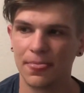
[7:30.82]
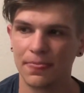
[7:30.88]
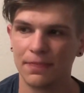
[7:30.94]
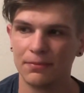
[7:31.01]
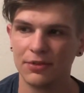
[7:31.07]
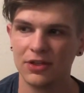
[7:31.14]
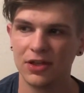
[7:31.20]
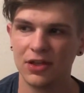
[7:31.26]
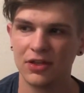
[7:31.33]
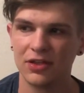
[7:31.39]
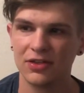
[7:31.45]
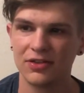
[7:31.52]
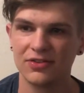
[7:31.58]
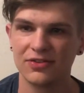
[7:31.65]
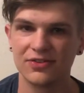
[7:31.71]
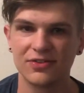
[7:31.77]

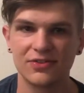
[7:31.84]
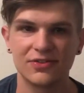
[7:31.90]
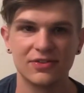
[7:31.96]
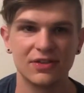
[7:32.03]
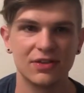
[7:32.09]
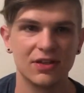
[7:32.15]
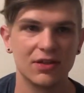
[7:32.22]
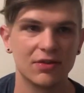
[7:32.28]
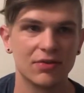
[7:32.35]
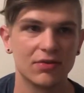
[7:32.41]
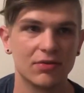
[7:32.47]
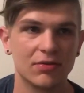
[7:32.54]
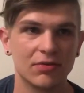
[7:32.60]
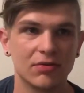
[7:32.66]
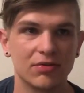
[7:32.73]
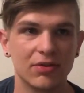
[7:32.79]
Because,
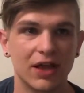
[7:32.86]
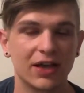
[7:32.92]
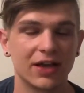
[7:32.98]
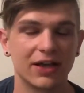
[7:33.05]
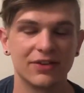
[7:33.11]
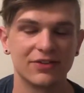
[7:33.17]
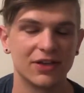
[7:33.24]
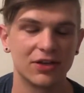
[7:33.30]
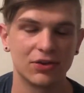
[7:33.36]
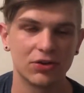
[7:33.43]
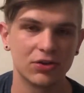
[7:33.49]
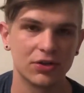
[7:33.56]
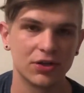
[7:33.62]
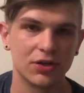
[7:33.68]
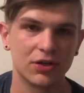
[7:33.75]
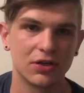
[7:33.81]
like I said
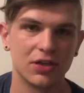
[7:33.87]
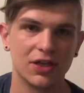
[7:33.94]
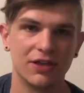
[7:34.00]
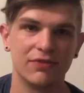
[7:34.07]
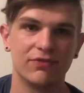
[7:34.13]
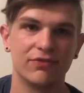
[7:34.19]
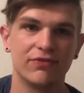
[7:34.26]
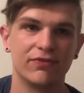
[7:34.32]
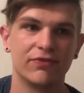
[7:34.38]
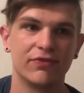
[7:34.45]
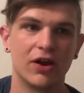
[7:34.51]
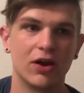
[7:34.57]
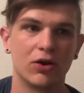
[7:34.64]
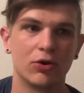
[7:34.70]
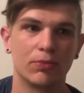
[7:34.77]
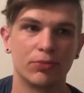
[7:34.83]
earlier, if
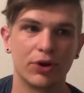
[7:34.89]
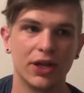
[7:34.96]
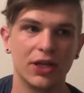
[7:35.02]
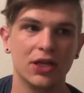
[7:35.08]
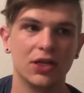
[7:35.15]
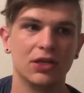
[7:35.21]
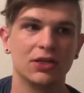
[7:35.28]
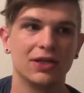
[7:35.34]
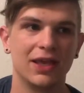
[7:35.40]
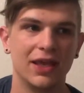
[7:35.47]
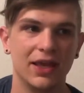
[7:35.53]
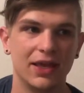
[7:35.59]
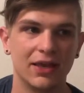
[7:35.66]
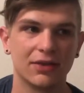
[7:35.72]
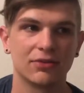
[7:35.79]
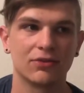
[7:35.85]
our brain
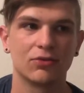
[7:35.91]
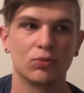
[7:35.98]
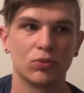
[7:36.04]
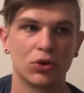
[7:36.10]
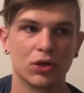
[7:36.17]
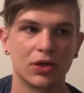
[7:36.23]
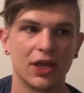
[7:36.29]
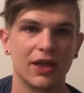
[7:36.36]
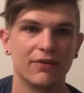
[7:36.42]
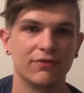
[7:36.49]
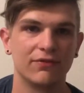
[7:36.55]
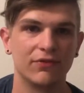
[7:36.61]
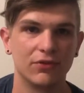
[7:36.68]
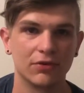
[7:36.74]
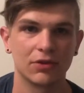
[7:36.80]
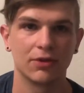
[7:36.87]
can't work at
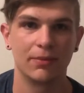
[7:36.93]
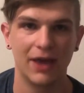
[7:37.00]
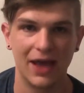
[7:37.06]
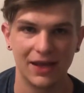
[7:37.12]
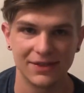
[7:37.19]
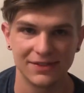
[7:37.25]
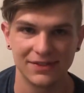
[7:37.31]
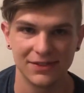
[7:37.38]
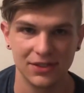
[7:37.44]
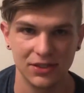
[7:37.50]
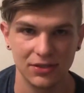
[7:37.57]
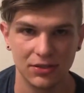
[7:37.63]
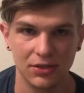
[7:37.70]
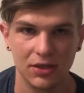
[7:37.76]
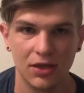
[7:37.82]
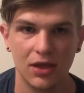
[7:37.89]
full capacity,
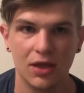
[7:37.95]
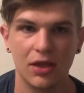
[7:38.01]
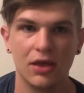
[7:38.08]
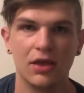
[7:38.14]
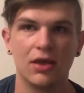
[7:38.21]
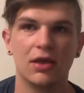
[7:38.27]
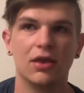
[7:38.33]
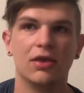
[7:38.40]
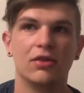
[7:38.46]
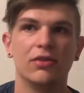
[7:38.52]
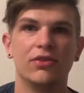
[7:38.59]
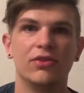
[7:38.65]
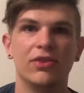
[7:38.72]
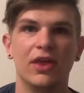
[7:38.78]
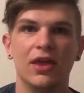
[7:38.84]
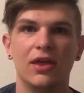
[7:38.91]

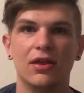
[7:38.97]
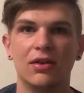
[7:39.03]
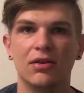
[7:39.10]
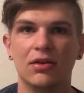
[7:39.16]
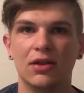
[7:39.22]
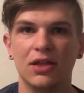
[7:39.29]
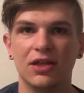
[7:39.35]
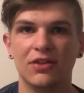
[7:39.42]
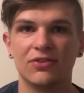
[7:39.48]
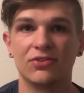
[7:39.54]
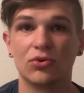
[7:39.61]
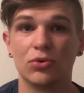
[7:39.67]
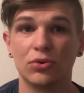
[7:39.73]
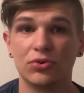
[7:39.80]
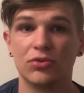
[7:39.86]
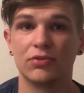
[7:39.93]
then it's
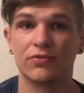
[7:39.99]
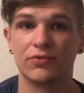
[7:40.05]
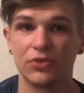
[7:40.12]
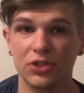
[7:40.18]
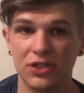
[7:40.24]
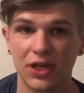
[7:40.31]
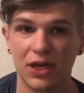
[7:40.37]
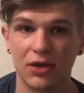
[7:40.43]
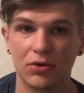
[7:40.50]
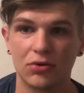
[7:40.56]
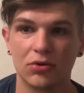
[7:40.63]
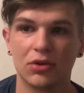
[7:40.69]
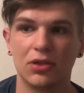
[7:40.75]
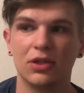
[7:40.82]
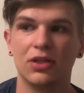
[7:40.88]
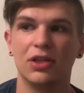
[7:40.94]
going to freak out.
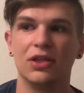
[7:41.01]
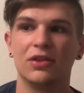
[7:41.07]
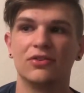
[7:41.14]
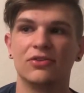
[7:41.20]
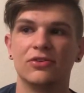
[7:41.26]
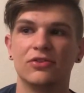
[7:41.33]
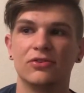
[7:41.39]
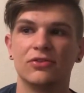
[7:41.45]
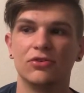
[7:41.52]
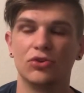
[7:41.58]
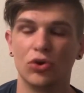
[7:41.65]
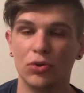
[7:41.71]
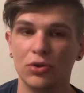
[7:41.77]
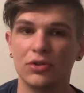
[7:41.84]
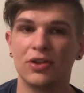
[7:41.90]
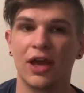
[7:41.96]
It's
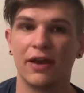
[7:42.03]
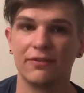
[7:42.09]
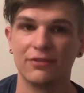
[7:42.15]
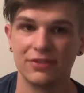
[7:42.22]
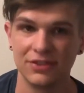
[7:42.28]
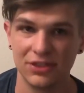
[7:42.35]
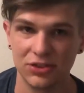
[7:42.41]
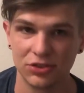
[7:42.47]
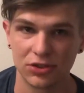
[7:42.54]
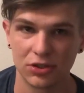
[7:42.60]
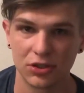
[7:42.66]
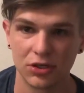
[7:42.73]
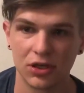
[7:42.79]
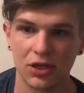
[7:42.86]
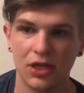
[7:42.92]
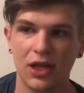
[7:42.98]
going to have a
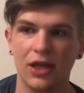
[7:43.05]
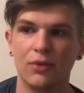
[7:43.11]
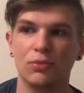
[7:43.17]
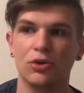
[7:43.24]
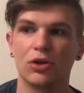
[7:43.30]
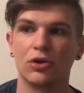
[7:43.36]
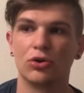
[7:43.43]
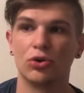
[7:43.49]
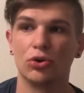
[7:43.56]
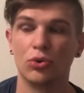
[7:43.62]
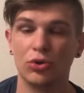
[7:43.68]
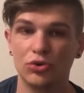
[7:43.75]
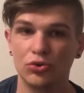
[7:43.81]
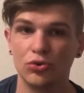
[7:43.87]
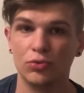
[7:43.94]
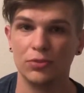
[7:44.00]
seizure, and we are
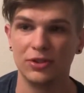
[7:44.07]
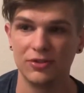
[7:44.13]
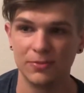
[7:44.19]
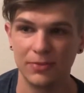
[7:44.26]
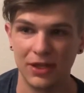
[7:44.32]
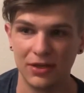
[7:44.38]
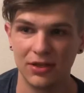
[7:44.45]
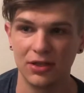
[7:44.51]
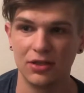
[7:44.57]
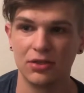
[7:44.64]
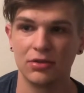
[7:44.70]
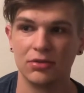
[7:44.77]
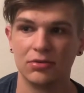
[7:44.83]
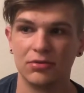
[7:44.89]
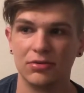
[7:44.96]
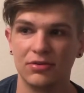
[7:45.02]
going to be spending
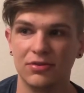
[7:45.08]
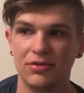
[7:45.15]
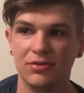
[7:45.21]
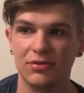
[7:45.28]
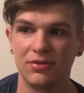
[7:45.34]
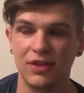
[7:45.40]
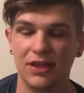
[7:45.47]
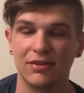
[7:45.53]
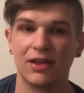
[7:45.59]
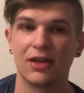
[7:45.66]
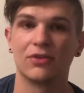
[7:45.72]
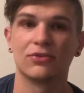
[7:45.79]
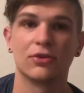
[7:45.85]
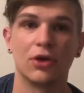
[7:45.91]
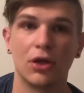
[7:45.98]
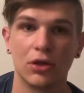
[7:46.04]

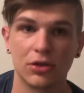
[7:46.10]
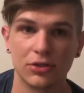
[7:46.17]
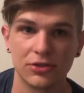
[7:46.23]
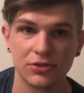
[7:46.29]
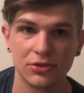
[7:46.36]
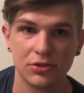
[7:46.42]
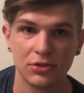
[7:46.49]
$10,000.